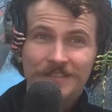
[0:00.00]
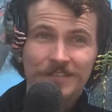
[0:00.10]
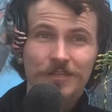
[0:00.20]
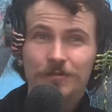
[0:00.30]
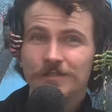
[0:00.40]

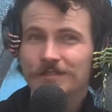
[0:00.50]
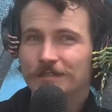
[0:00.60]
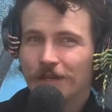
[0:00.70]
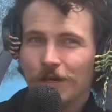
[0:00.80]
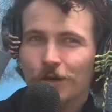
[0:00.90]
So there was
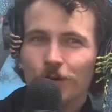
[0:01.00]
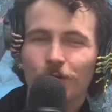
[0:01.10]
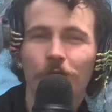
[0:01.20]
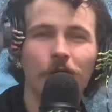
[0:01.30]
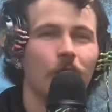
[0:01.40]

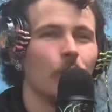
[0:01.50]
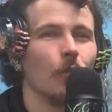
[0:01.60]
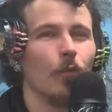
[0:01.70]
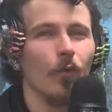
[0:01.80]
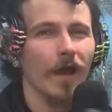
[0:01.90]
no
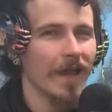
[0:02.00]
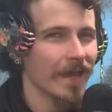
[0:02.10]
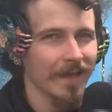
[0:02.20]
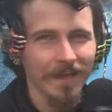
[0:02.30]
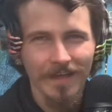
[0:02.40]

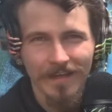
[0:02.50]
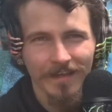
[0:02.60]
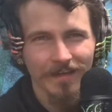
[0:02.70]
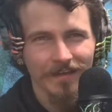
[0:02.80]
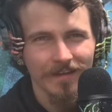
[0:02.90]
way